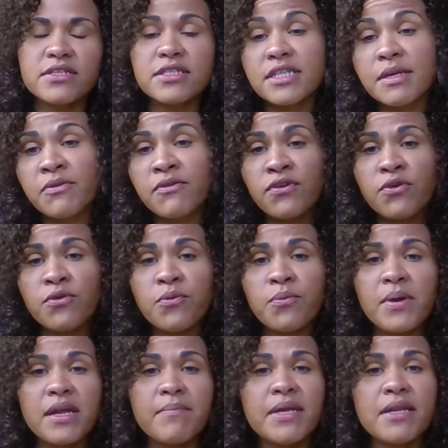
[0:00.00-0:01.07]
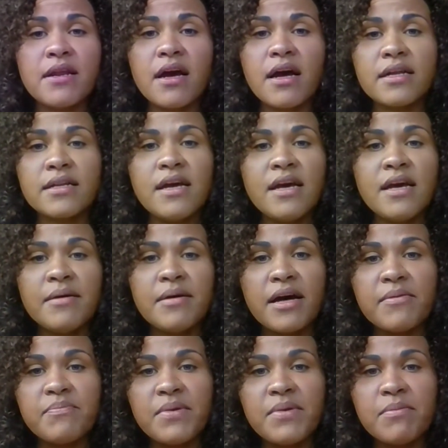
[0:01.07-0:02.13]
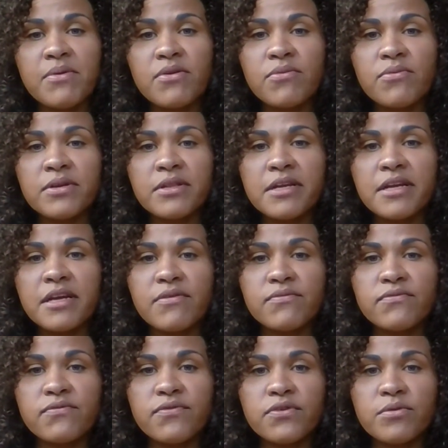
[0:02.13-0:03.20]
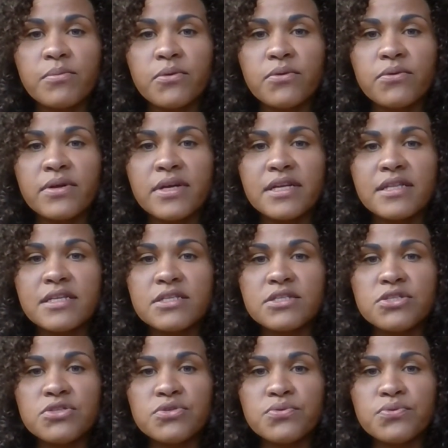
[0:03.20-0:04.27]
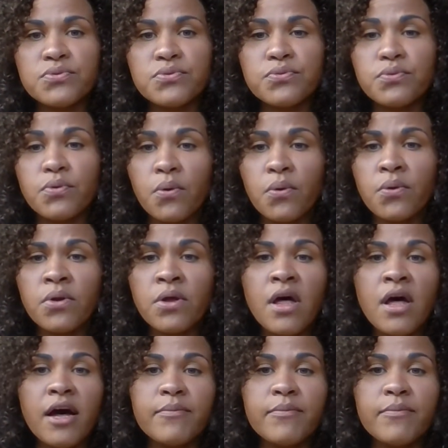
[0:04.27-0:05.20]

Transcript: Some you maybe not, maybe you're really comfortable in this new role,